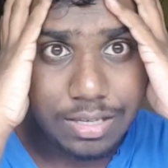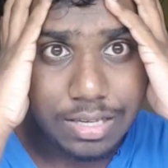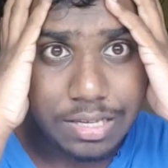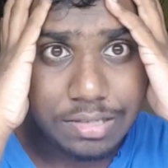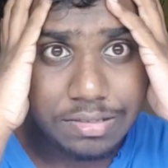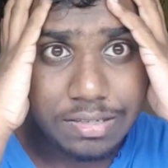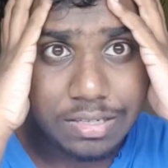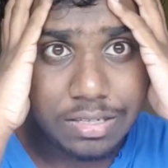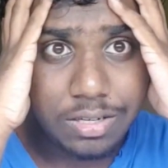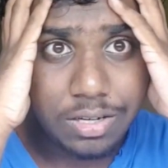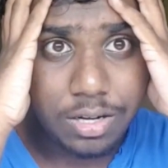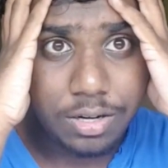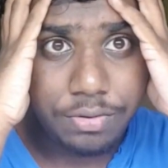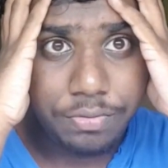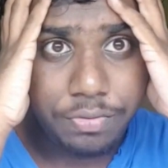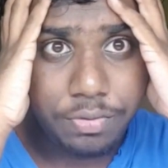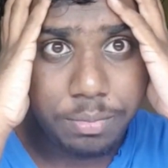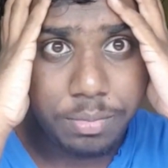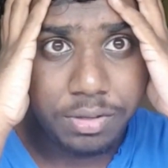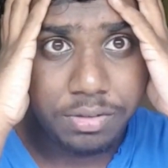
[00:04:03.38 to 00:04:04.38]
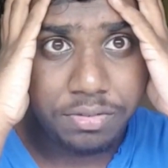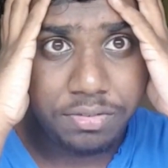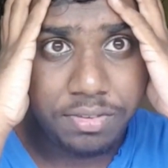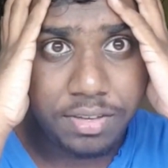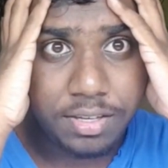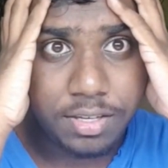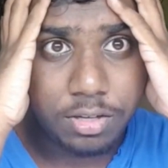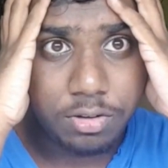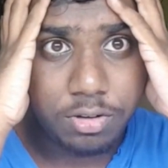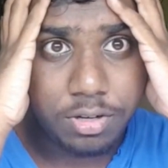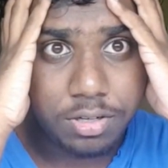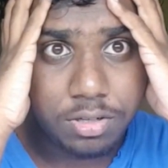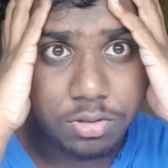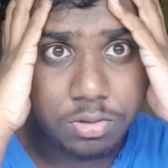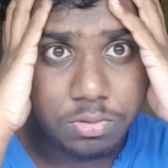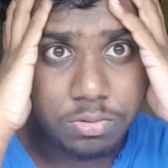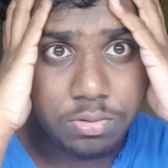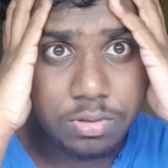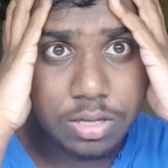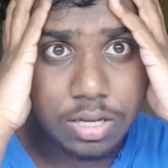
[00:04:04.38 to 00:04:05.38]
there's a lot for me to take in right
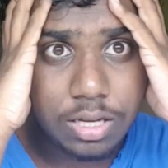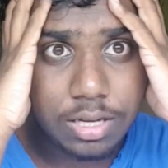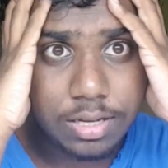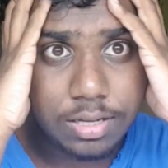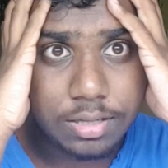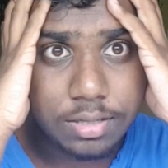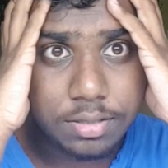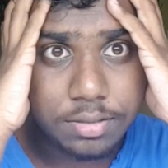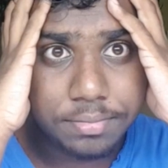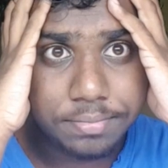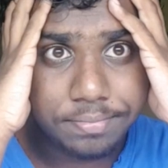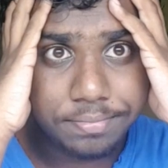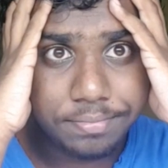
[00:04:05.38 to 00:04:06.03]
now and